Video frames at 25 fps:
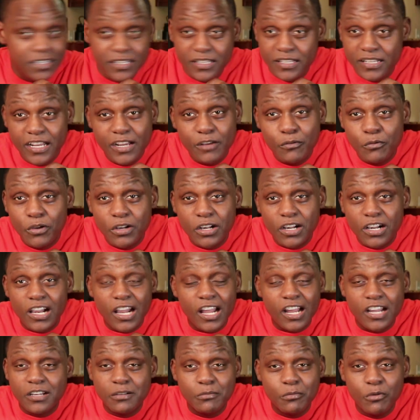It ain't 1
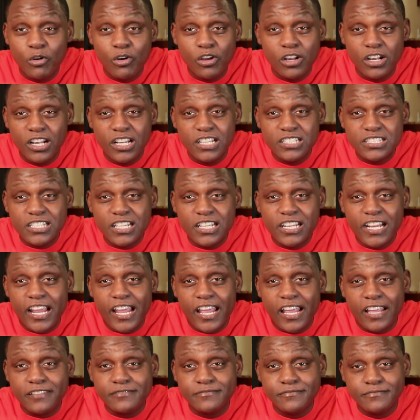o'clock in the morning, let's say
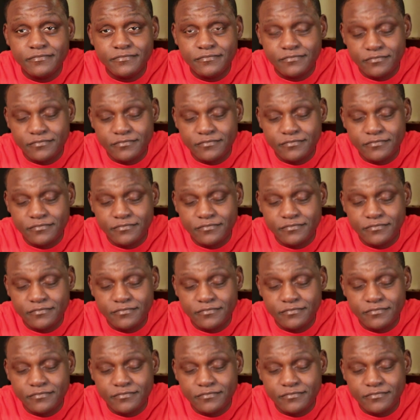that.